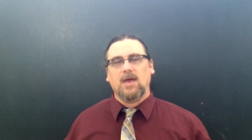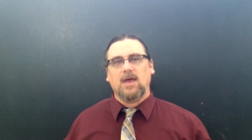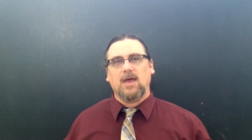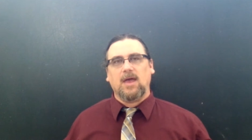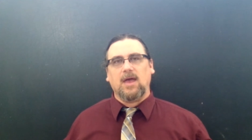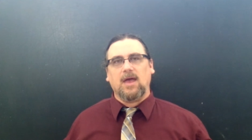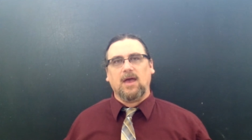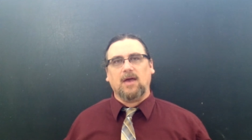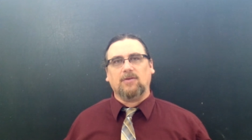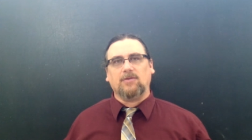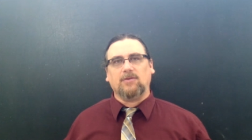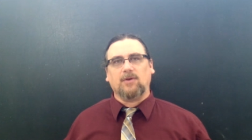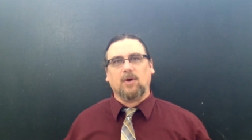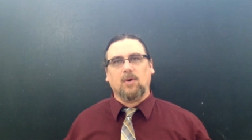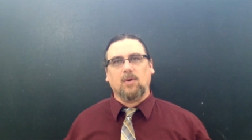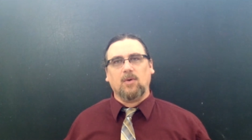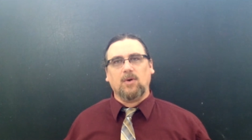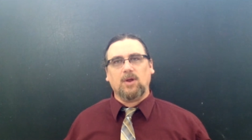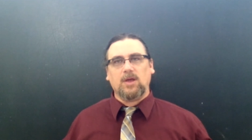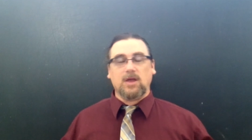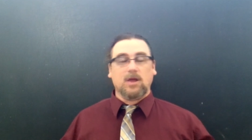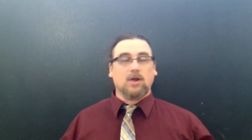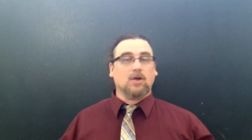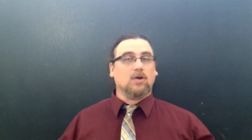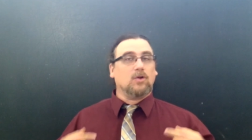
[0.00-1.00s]
as
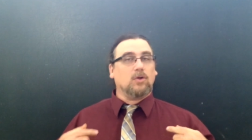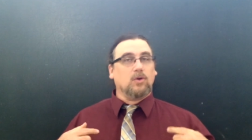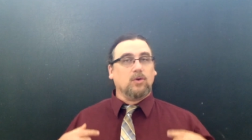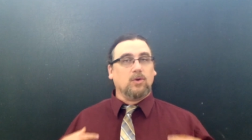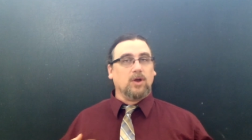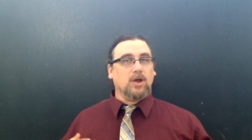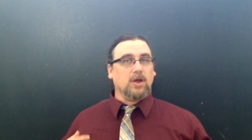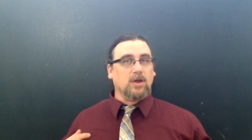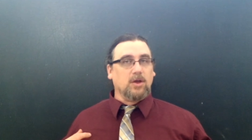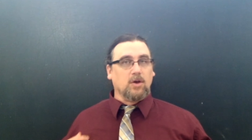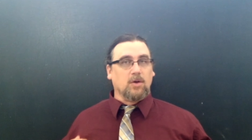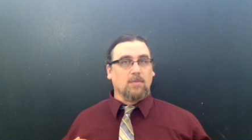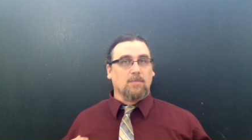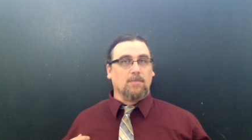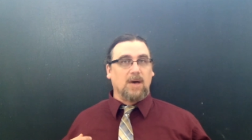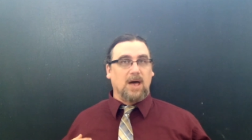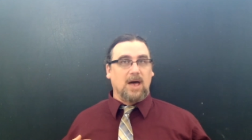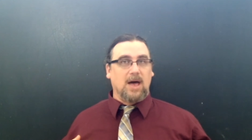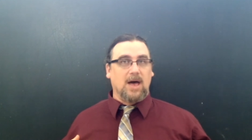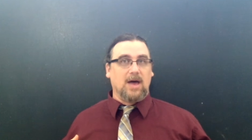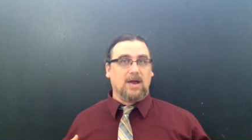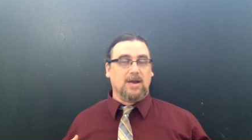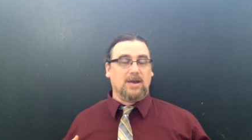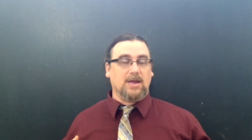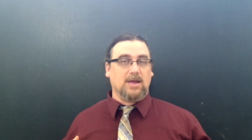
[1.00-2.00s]
owning, including your
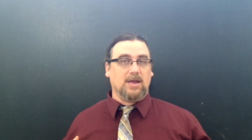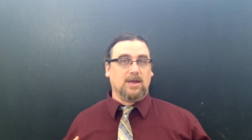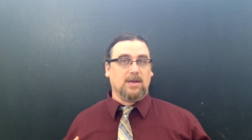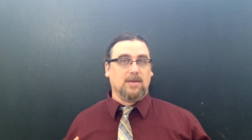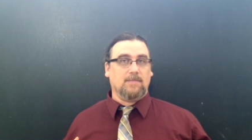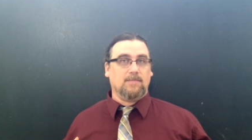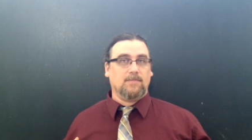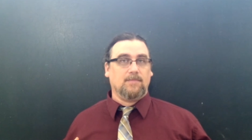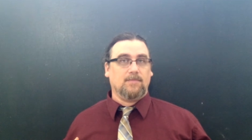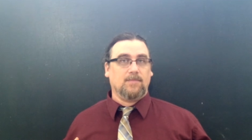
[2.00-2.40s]
body.